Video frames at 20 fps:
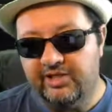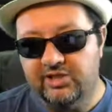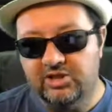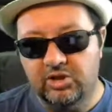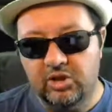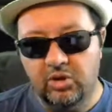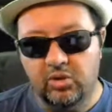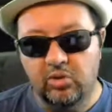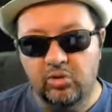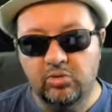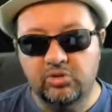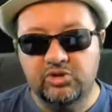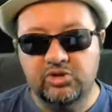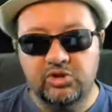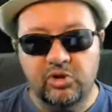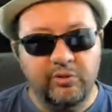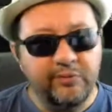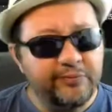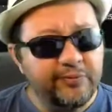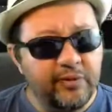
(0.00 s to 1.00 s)
Okay,
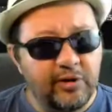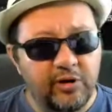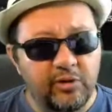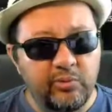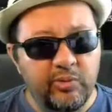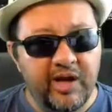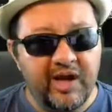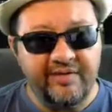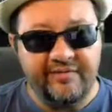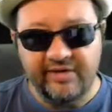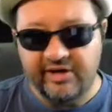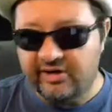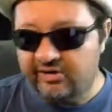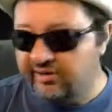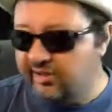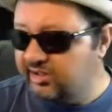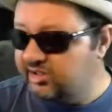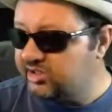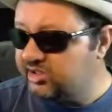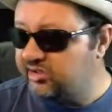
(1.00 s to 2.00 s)
so far we
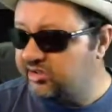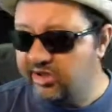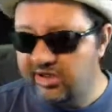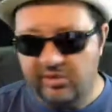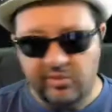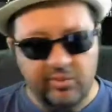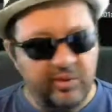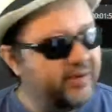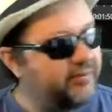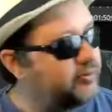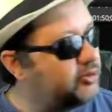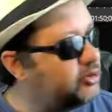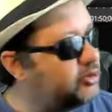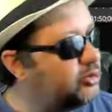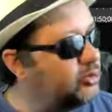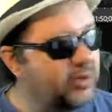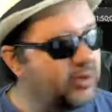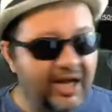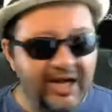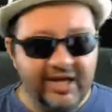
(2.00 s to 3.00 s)
have a green screen and we
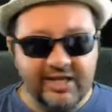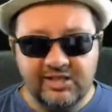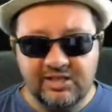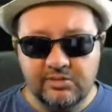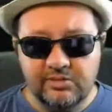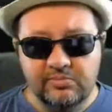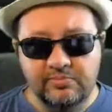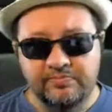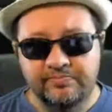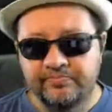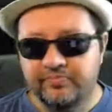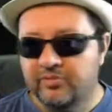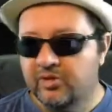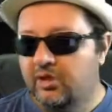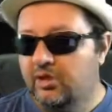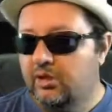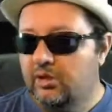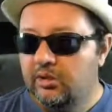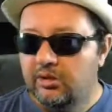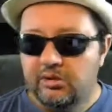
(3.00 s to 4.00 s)
have two lights.
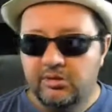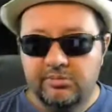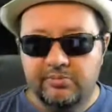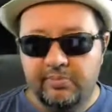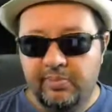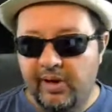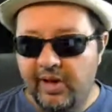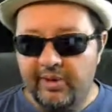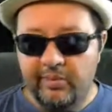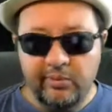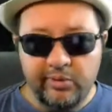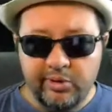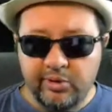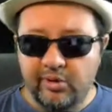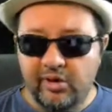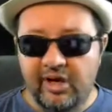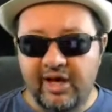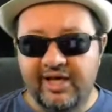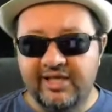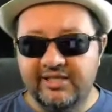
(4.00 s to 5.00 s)

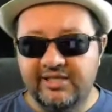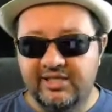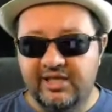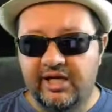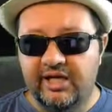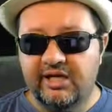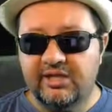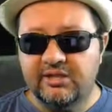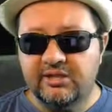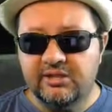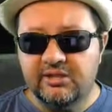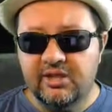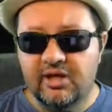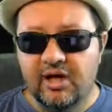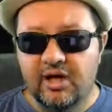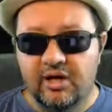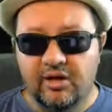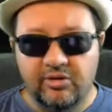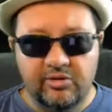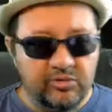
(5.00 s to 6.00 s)
Play with your light
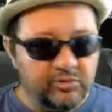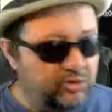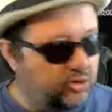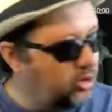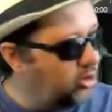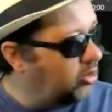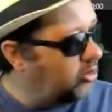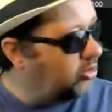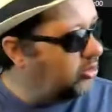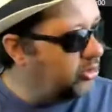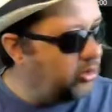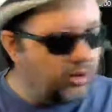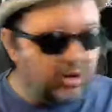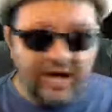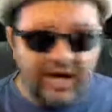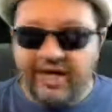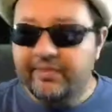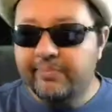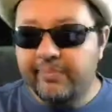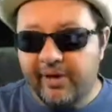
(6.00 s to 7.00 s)
settings,
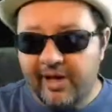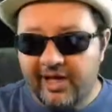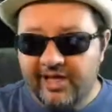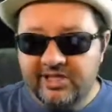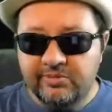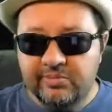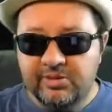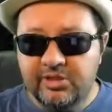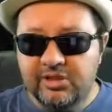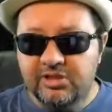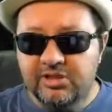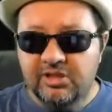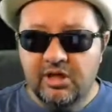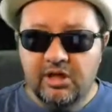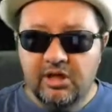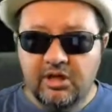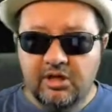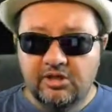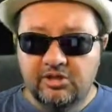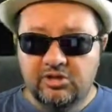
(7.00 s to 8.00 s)
your light
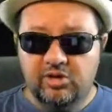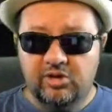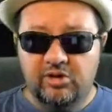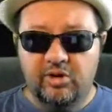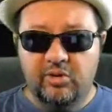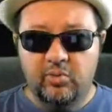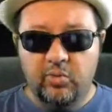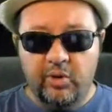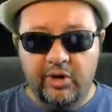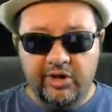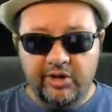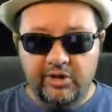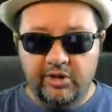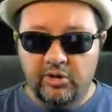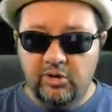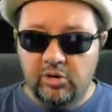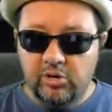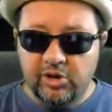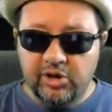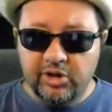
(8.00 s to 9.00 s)
placement, so that
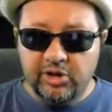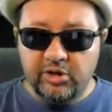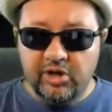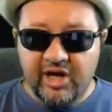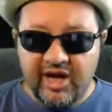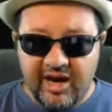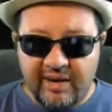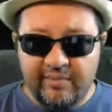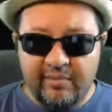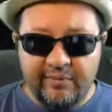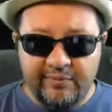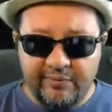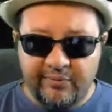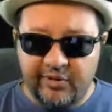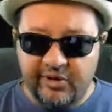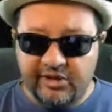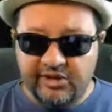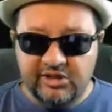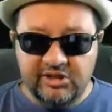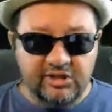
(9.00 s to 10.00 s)
when you look at your
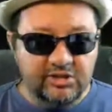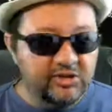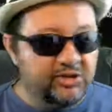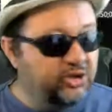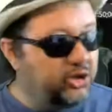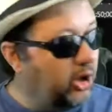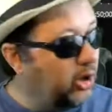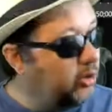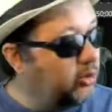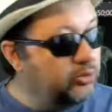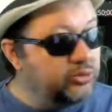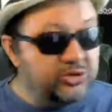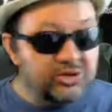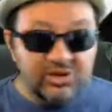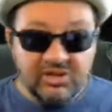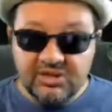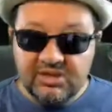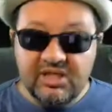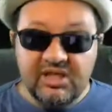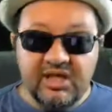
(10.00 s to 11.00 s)
camera footage, you
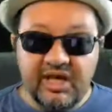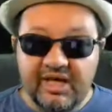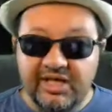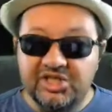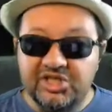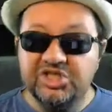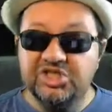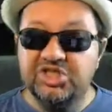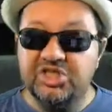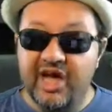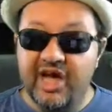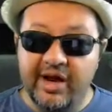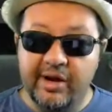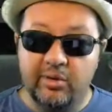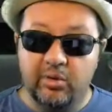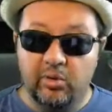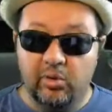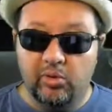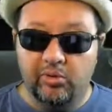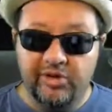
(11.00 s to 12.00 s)
don't see a
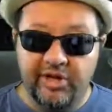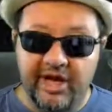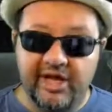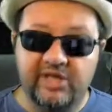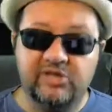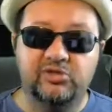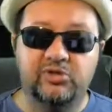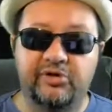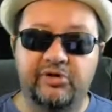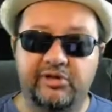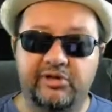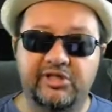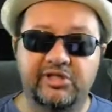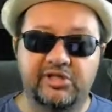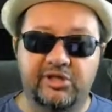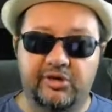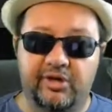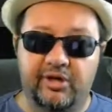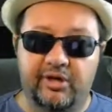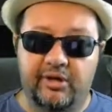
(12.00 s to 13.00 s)
shadow on the actual
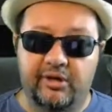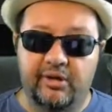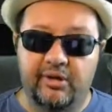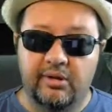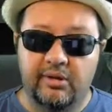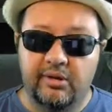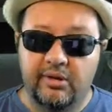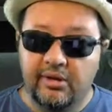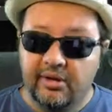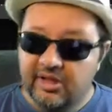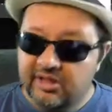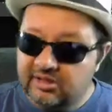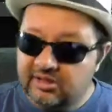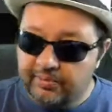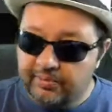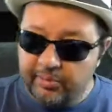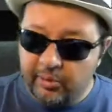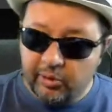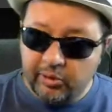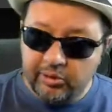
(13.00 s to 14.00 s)
green screen.
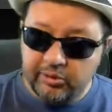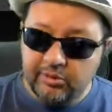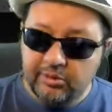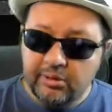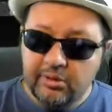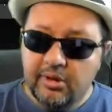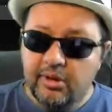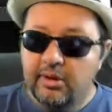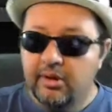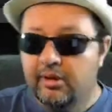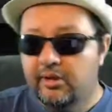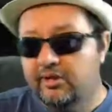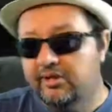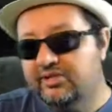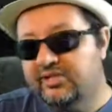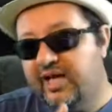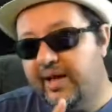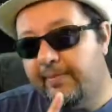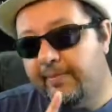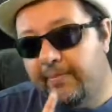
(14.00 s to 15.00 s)
It's important
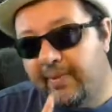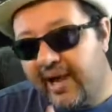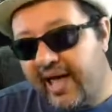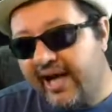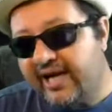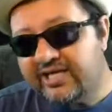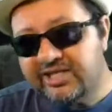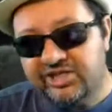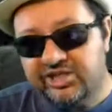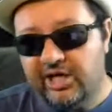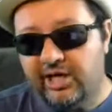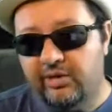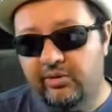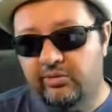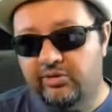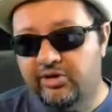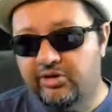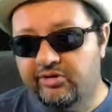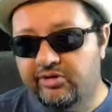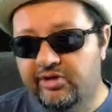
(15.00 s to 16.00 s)
because that black
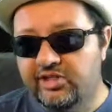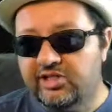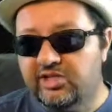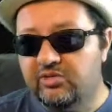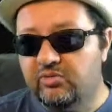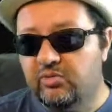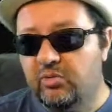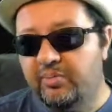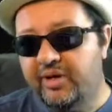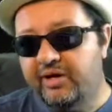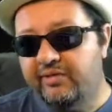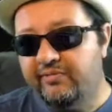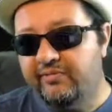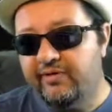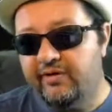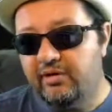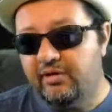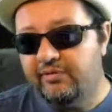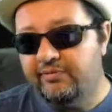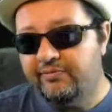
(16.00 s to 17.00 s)
shadow on the green screen will
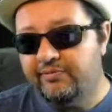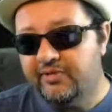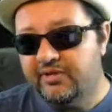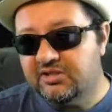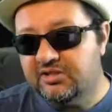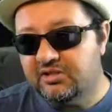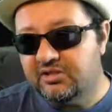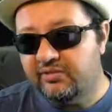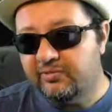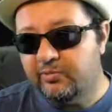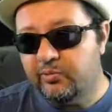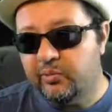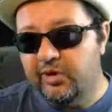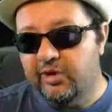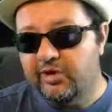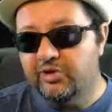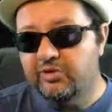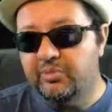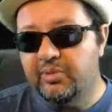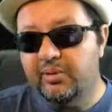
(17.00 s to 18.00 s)
make it very hard for the
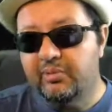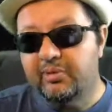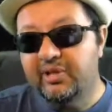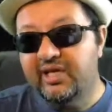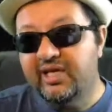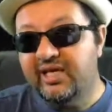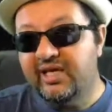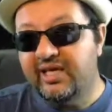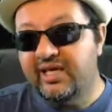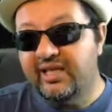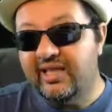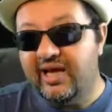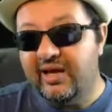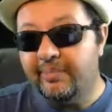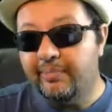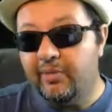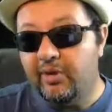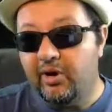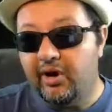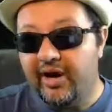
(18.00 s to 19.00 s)
software to be able to
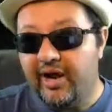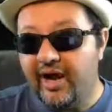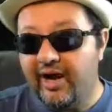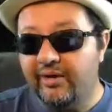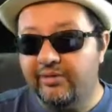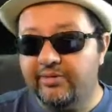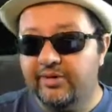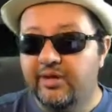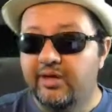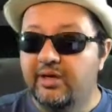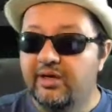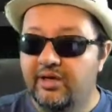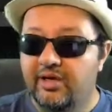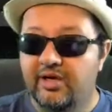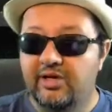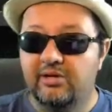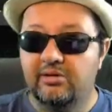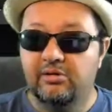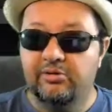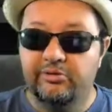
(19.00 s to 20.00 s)
key that part
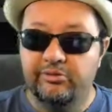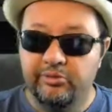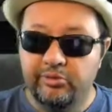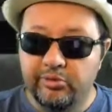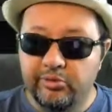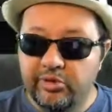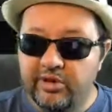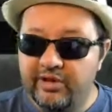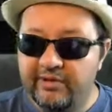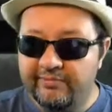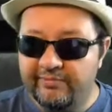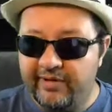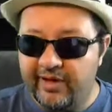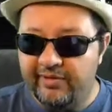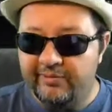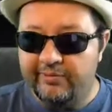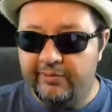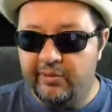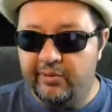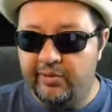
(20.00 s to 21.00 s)
out, and it'll ruin
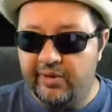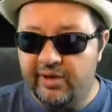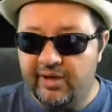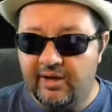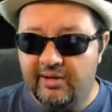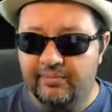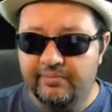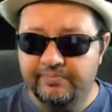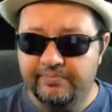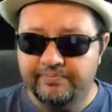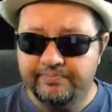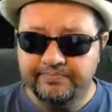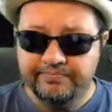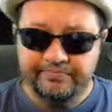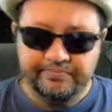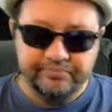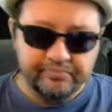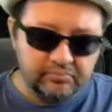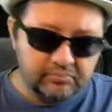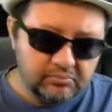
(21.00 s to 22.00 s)
the effect for you,
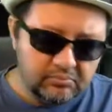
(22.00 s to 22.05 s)
okay?